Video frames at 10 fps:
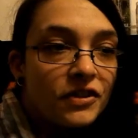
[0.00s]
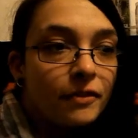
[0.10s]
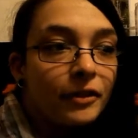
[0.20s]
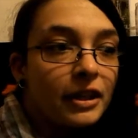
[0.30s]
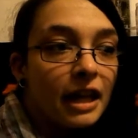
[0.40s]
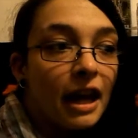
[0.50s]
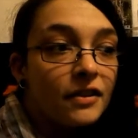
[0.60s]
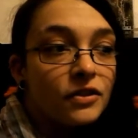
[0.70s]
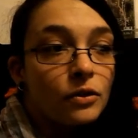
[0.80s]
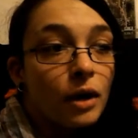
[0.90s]
stuff like that.
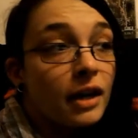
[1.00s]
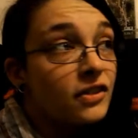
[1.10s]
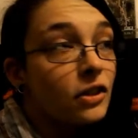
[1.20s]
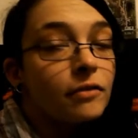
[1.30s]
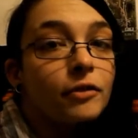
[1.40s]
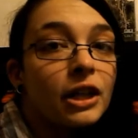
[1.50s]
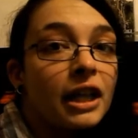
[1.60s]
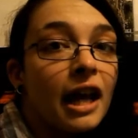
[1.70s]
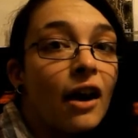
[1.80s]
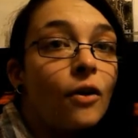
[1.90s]
So I start
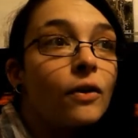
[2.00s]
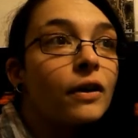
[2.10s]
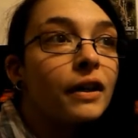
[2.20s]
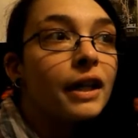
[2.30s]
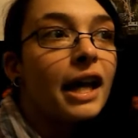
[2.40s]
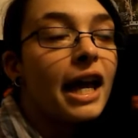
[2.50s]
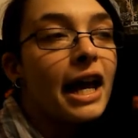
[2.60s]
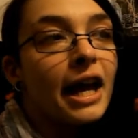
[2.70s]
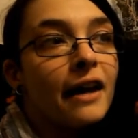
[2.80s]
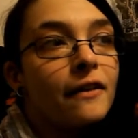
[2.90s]
freaking out,
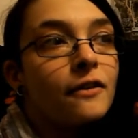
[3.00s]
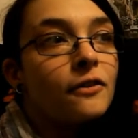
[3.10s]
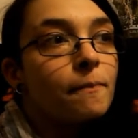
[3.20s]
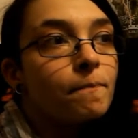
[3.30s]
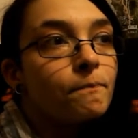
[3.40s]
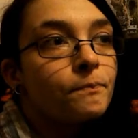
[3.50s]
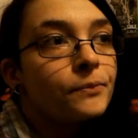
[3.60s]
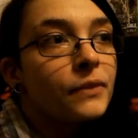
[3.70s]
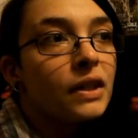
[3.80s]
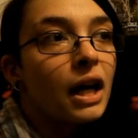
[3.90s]
and
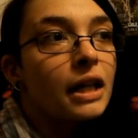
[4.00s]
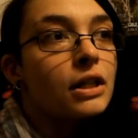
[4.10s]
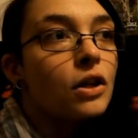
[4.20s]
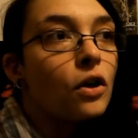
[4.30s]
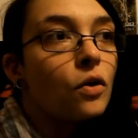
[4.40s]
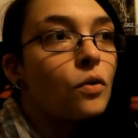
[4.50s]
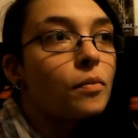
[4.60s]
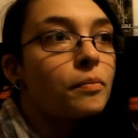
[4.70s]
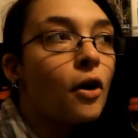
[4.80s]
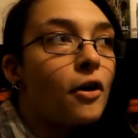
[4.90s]
I know
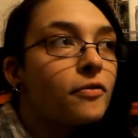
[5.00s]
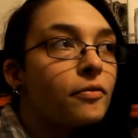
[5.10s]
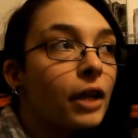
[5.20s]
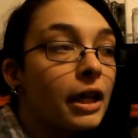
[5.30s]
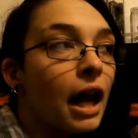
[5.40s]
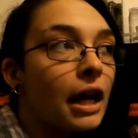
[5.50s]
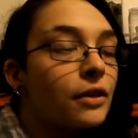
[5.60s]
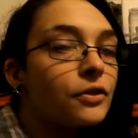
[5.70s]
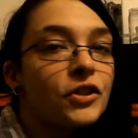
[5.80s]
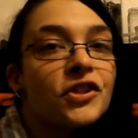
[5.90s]
I
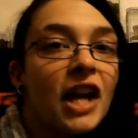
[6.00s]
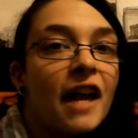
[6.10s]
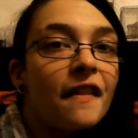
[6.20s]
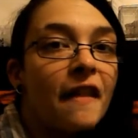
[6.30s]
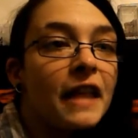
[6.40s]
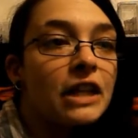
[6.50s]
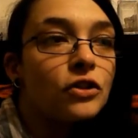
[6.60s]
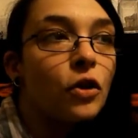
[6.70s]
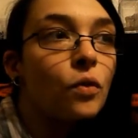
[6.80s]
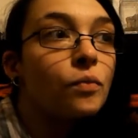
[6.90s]
understand that they
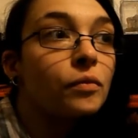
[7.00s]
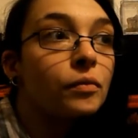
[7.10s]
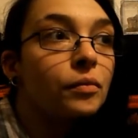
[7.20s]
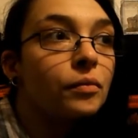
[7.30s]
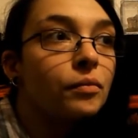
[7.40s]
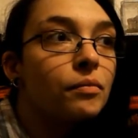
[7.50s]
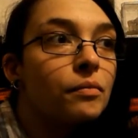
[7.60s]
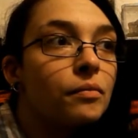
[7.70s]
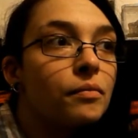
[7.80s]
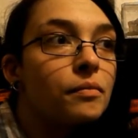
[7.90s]
don't,
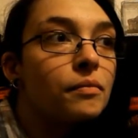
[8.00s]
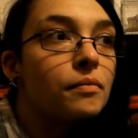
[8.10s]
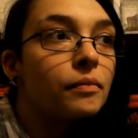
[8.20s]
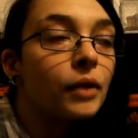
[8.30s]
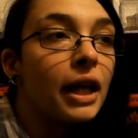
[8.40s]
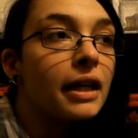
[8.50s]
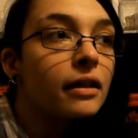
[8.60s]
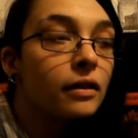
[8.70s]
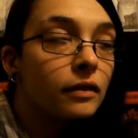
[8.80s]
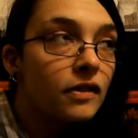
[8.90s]
like,
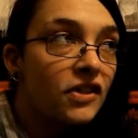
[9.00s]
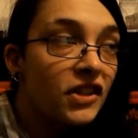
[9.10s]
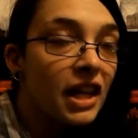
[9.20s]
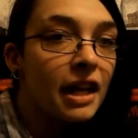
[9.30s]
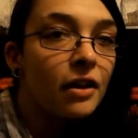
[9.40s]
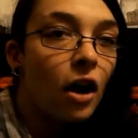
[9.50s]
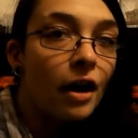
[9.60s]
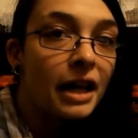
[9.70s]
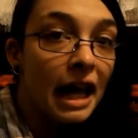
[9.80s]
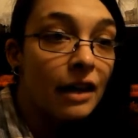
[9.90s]
sit at
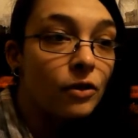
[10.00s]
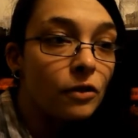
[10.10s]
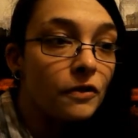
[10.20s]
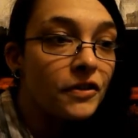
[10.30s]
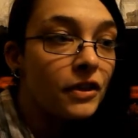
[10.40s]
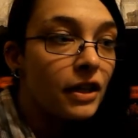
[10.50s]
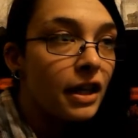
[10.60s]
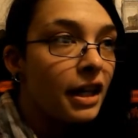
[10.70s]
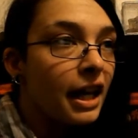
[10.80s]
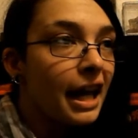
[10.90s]
odd angles,
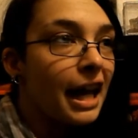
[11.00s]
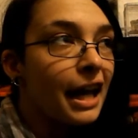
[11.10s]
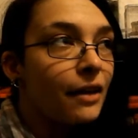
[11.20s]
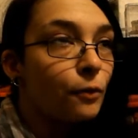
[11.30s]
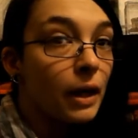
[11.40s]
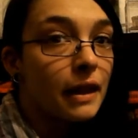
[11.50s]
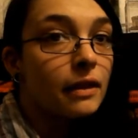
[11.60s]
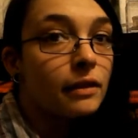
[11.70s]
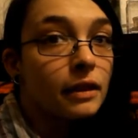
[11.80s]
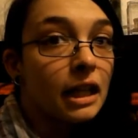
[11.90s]
and when
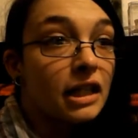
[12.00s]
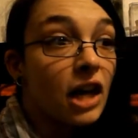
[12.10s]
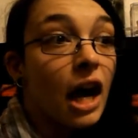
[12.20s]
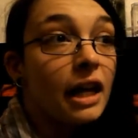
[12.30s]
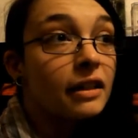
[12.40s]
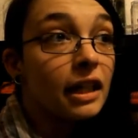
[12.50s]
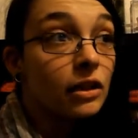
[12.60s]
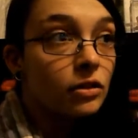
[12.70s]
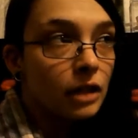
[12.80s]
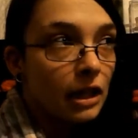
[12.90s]
they die,
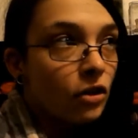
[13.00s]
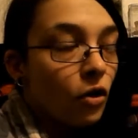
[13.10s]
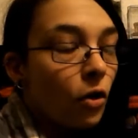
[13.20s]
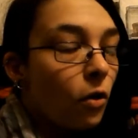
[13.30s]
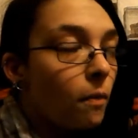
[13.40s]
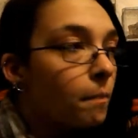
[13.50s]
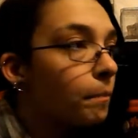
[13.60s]
they curl.